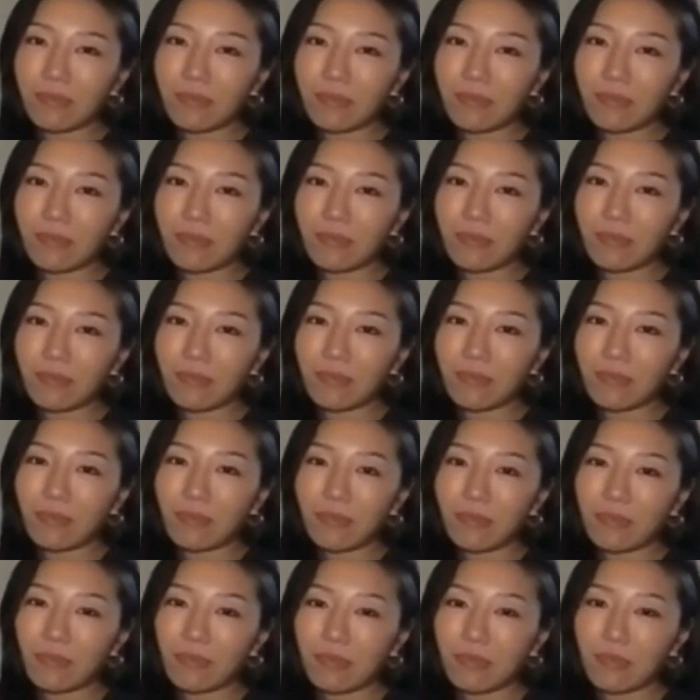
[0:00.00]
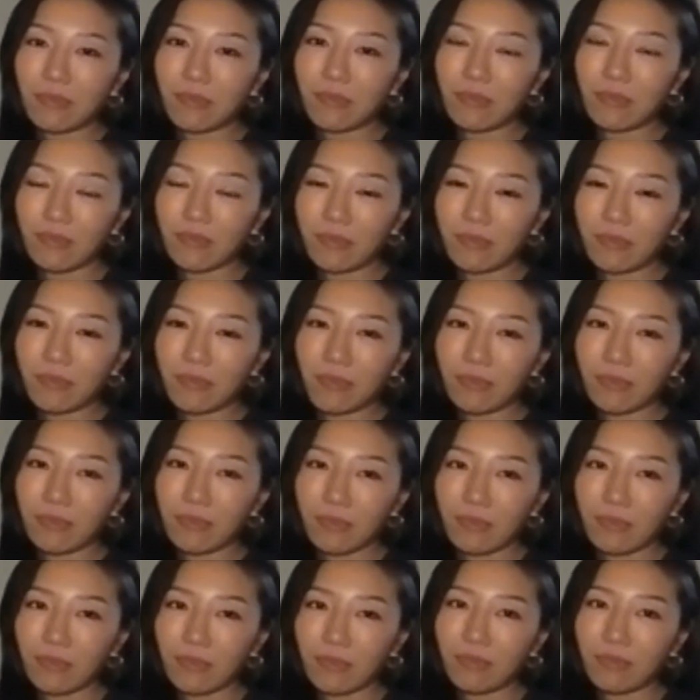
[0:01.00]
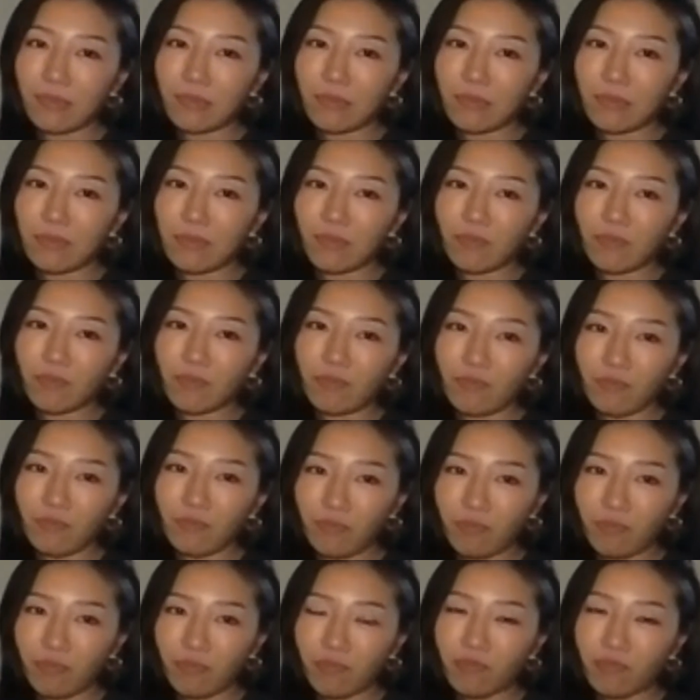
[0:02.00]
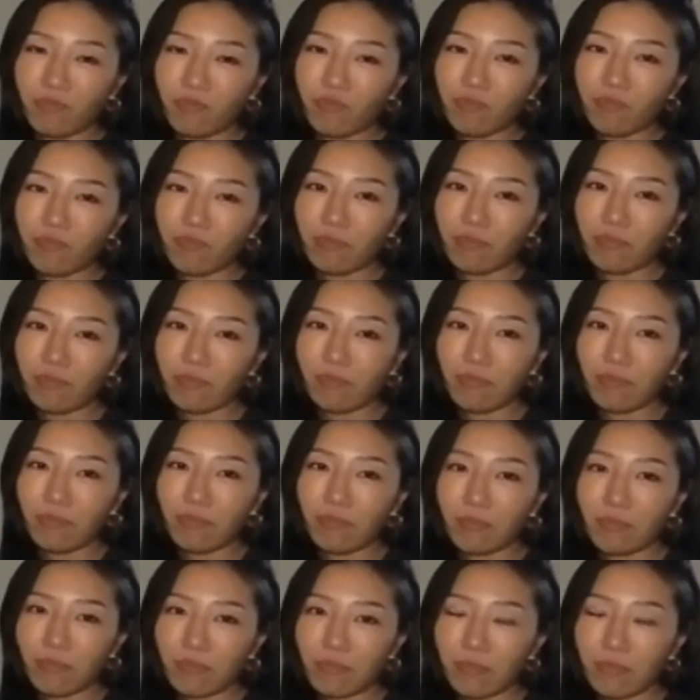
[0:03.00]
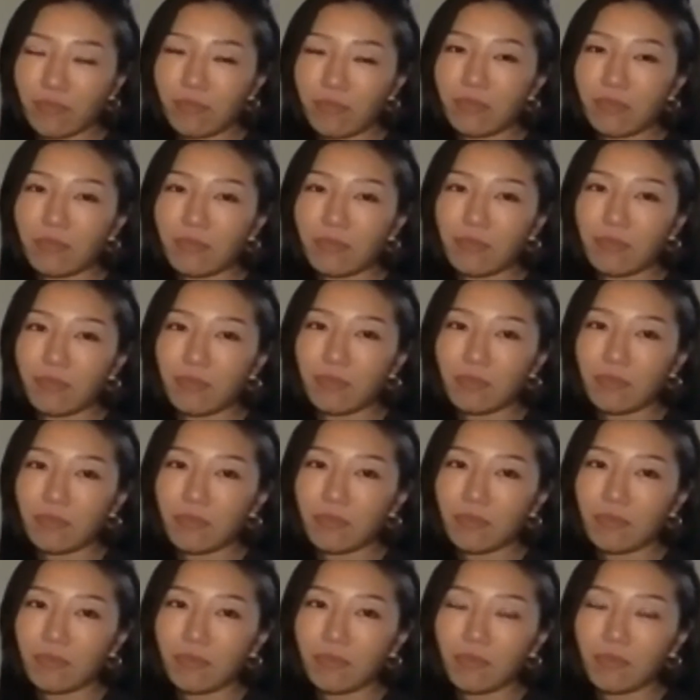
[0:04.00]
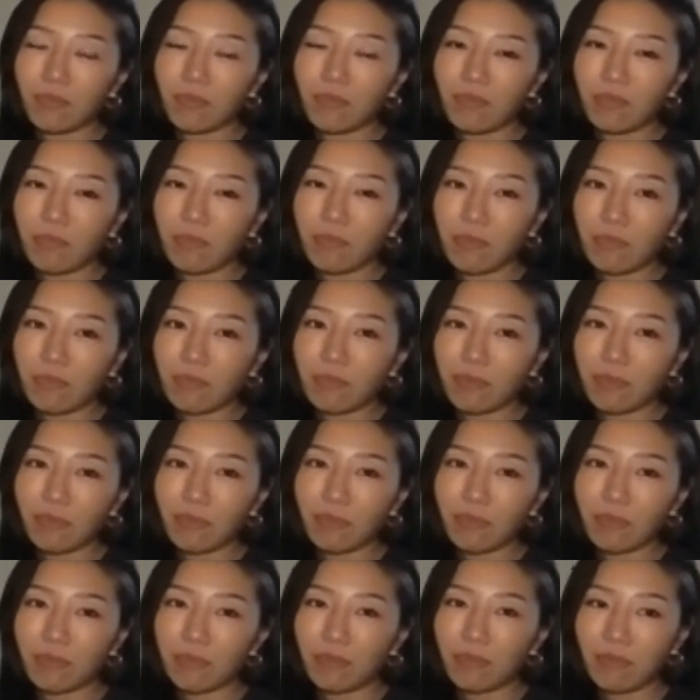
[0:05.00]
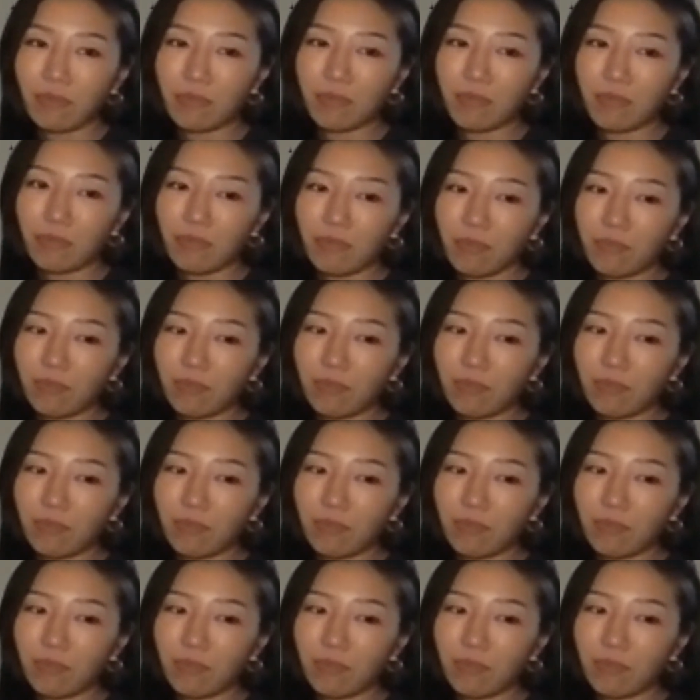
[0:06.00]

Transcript: The person shown says nothing.